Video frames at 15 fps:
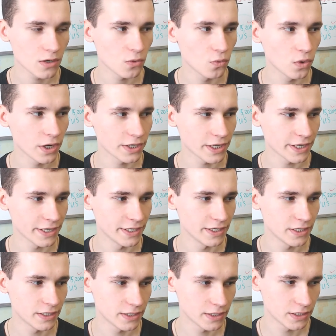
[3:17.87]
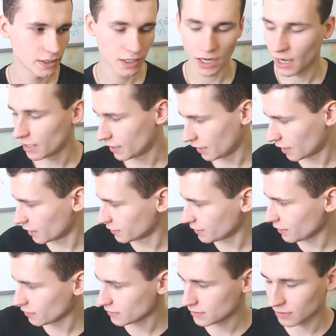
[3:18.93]
when I Ah, and
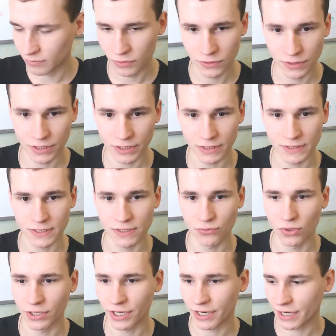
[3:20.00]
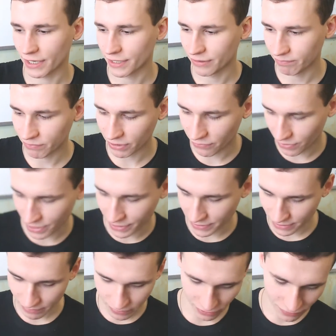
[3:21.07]
also music is when I can
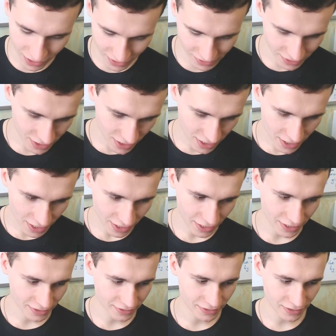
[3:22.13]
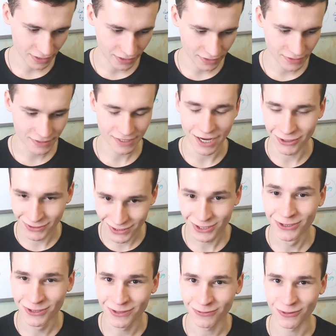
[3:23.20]
improvise, improvise, and it sounds
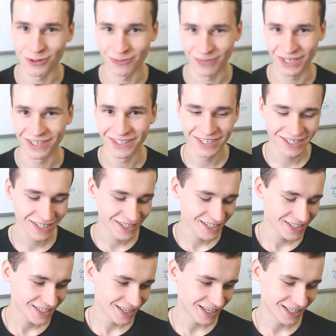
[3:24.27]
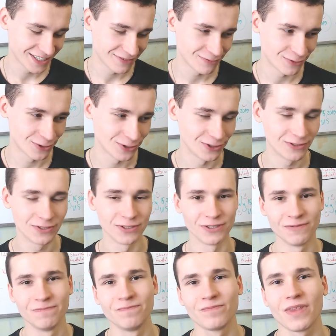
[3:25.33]
good for me, and for you
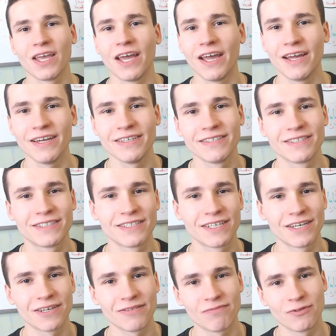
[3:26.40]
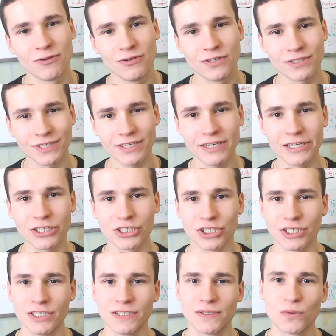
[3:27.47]
too. And uh, fluent English
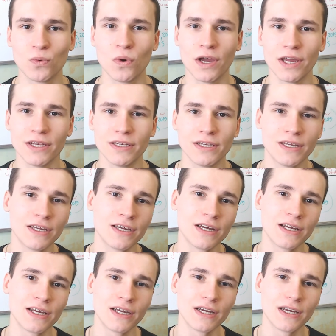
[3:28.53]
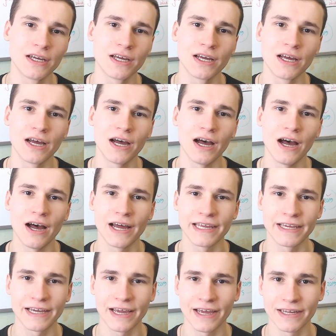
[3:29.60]
is when I
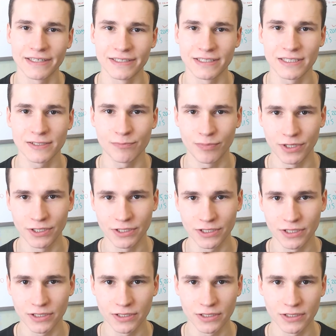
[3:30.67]
can speak